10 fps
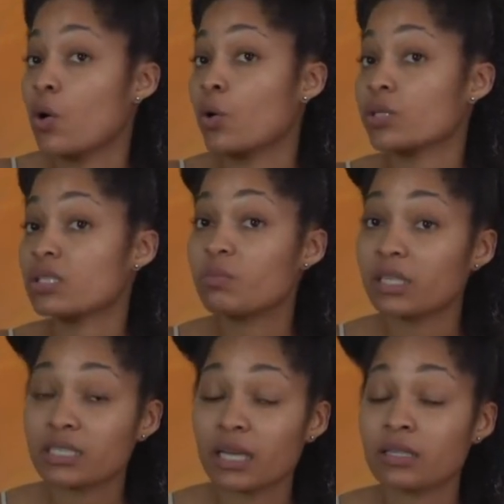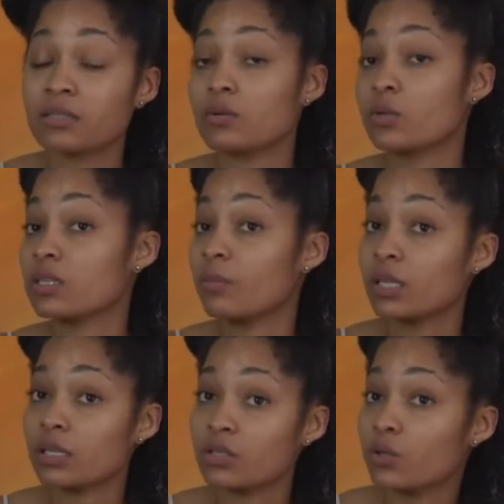or split ends or something
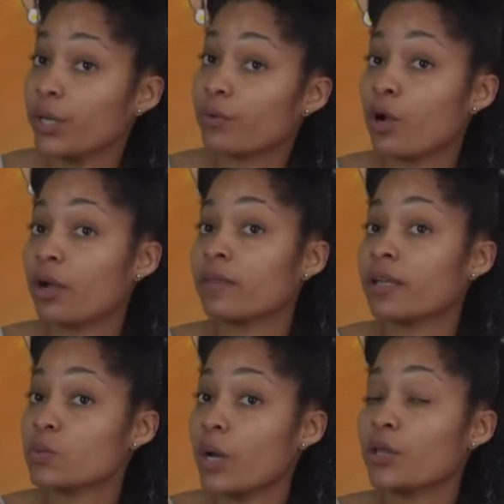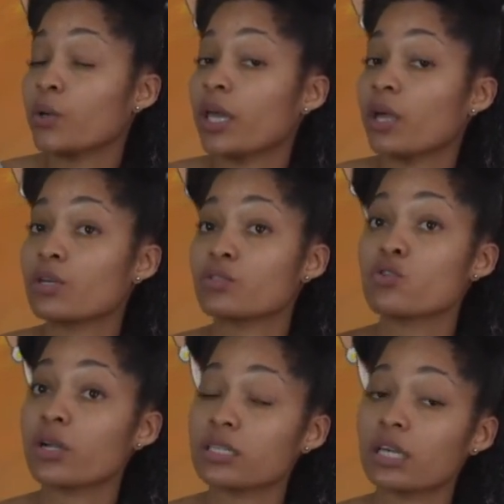that's going wrong, and that's why your hair is
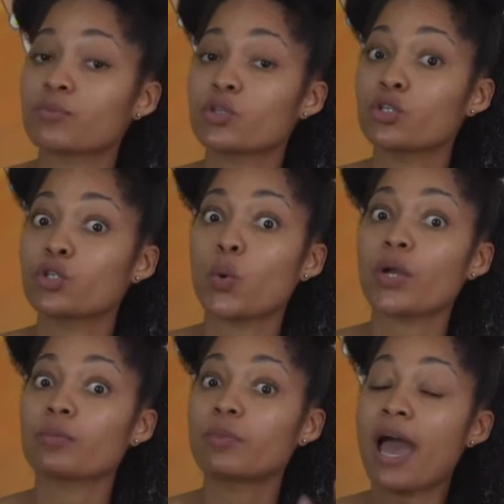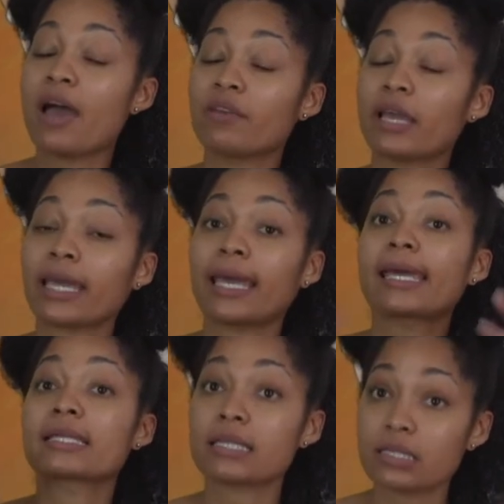knotting up. So you don't want to have like
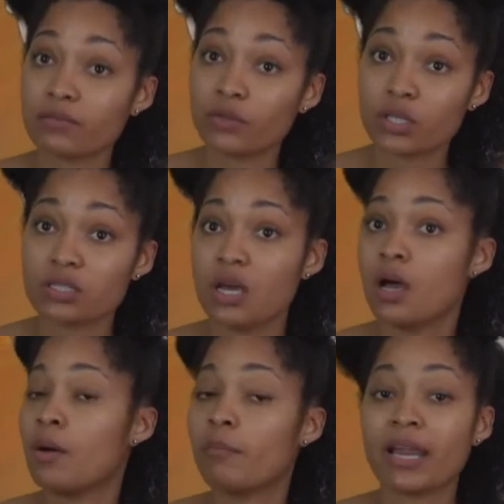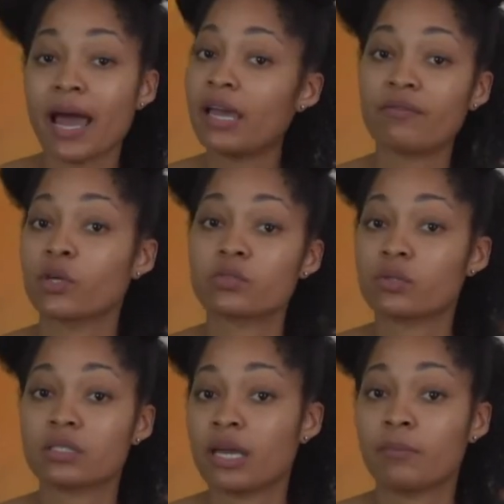excessive knots, but I have knots all
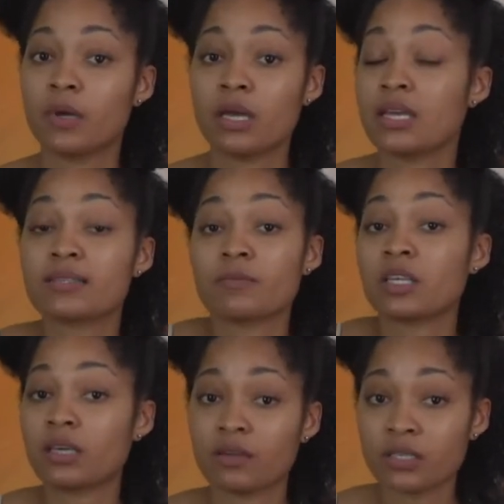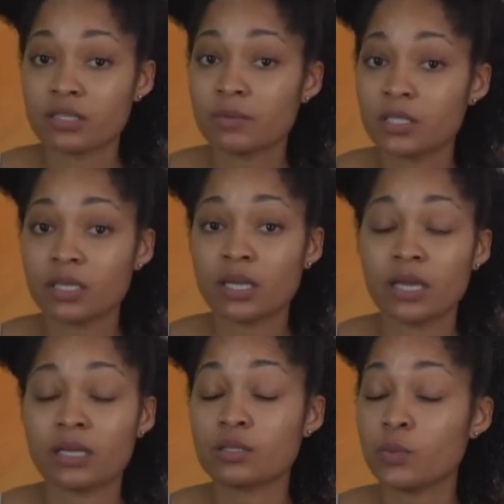the time. It's something that I've accepted.
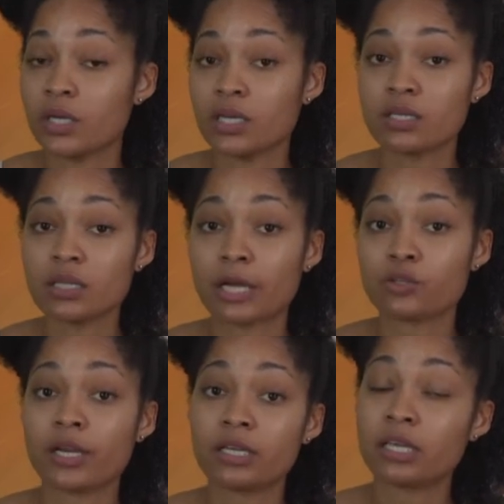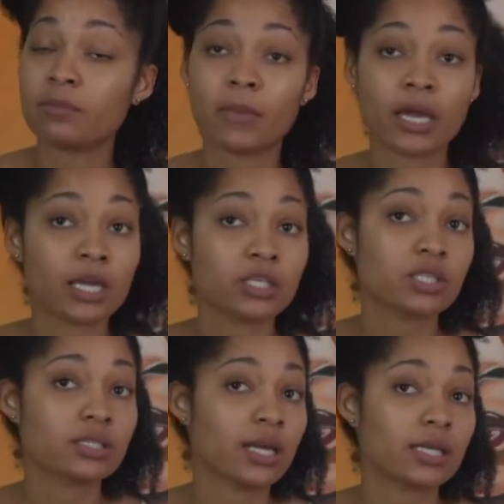It is what it is. I try to keep my
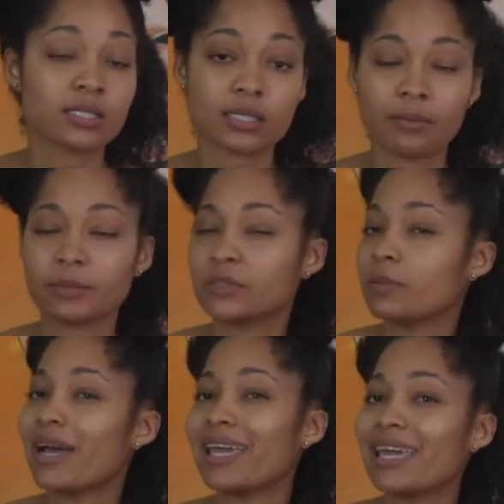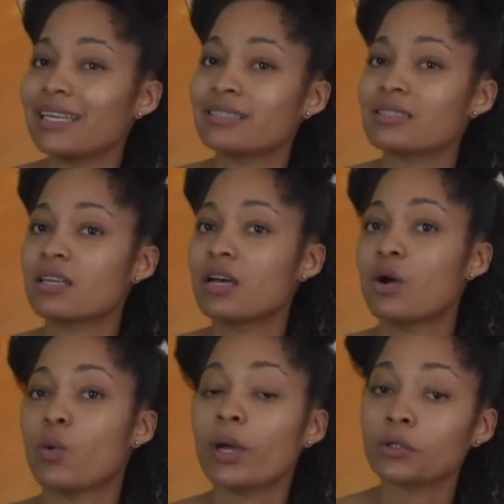edges nice, my ends
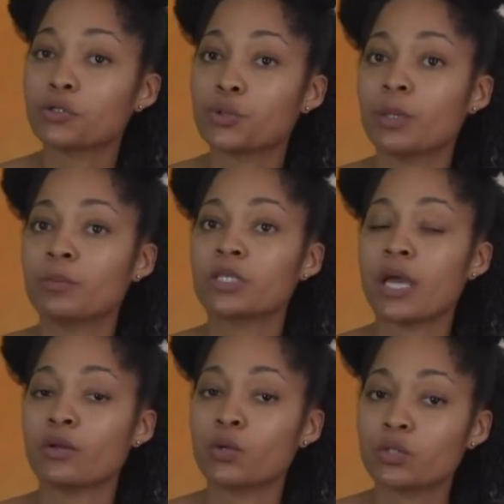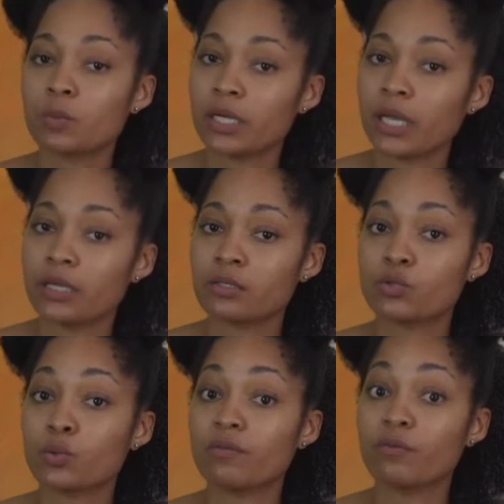well trimmed and no split ends
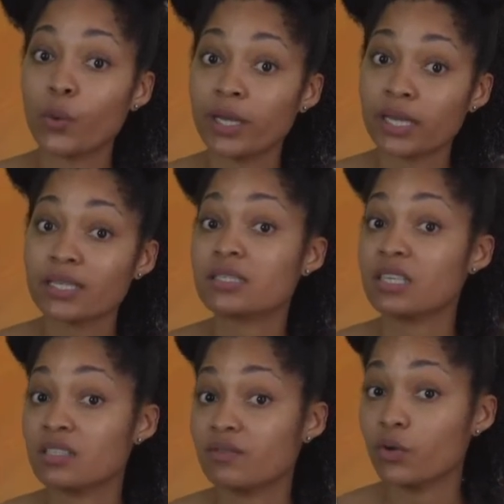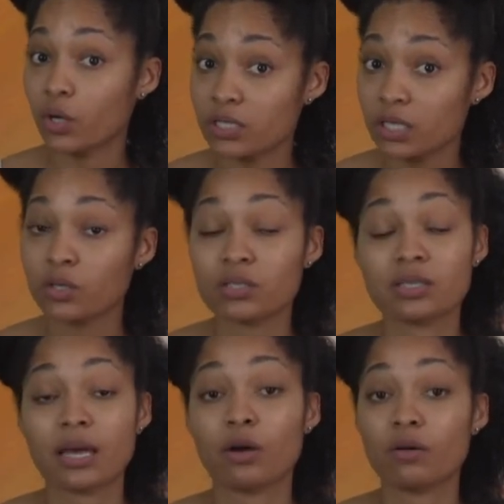to avoid excessive knotting, because
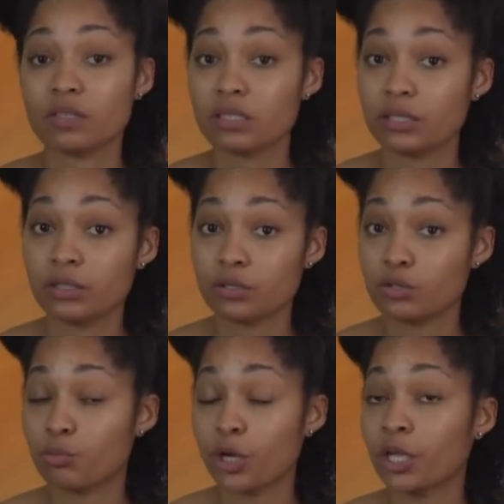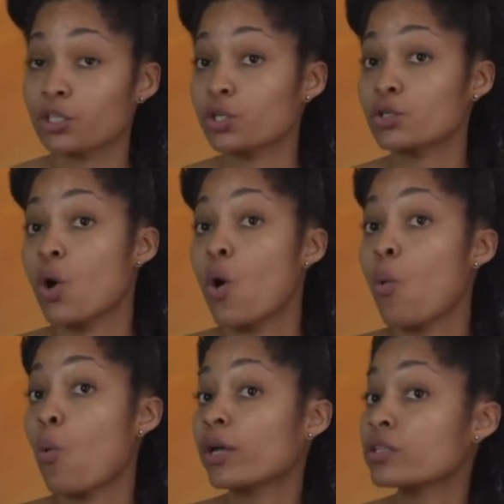that obviously leads to breakage. Because
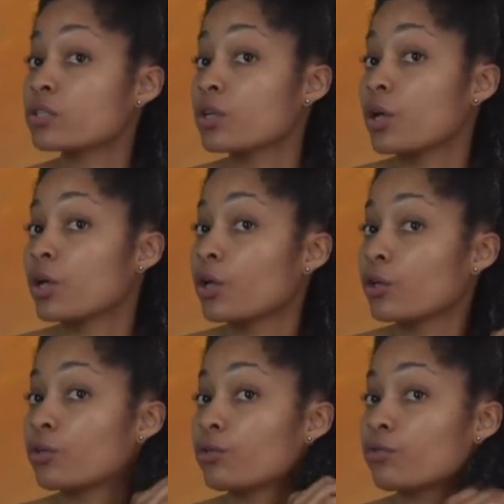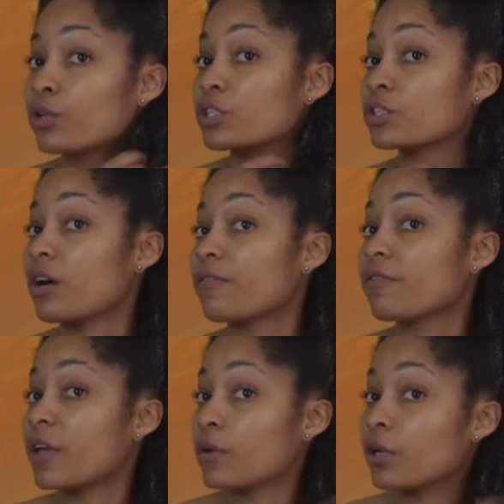once you've reached a
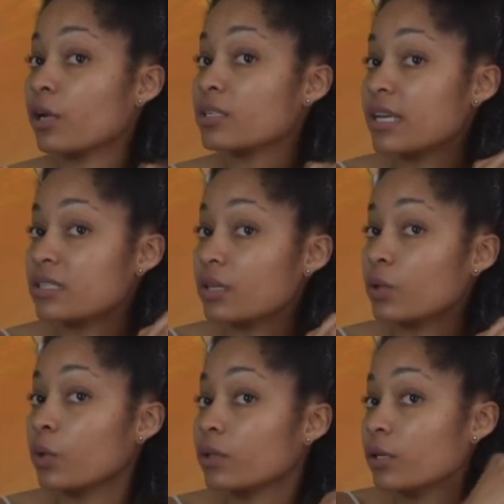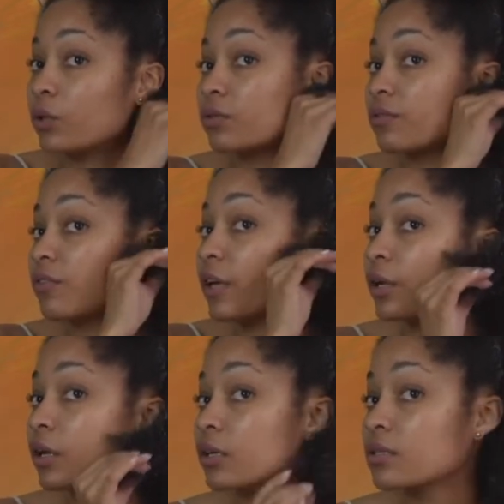fairy knot, as they're called fairy
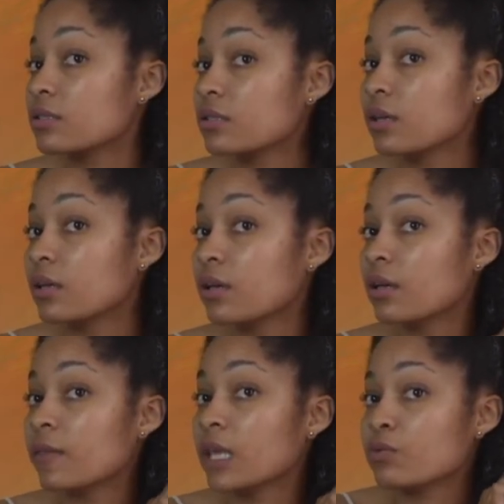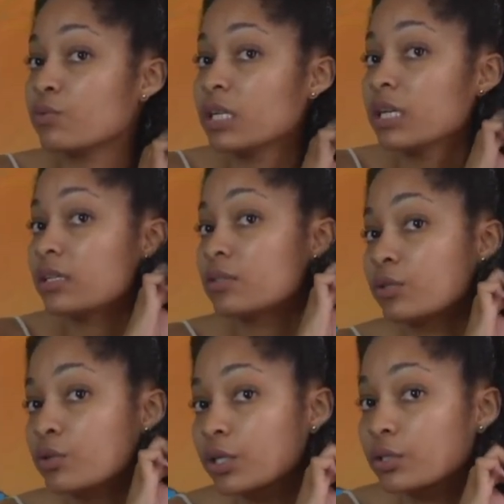knots, there's really little
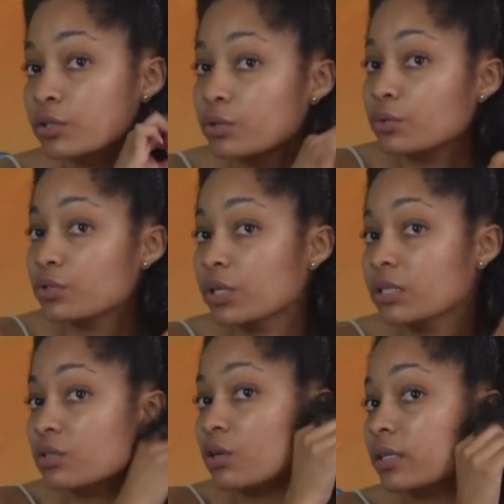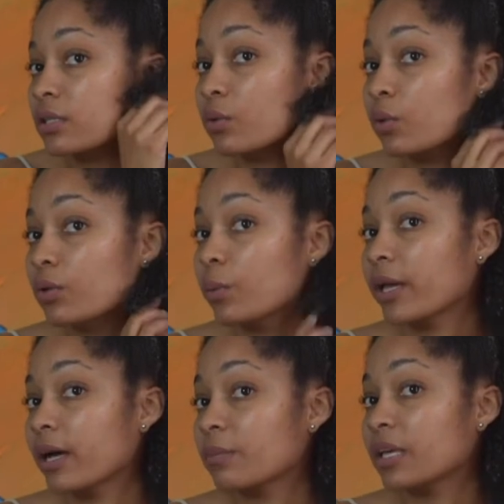you can do. So it's knotted all the way
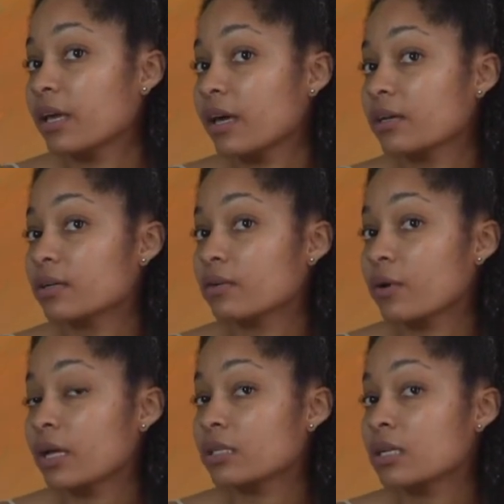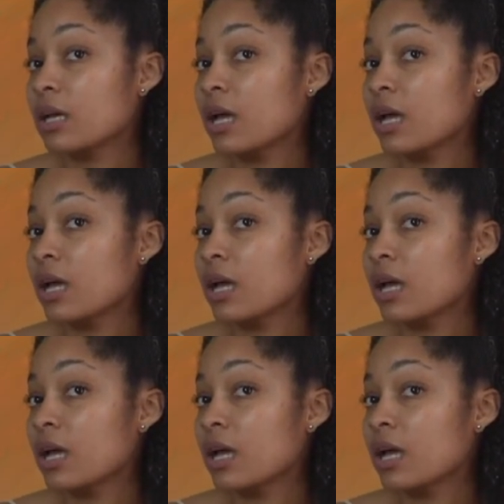up here, right?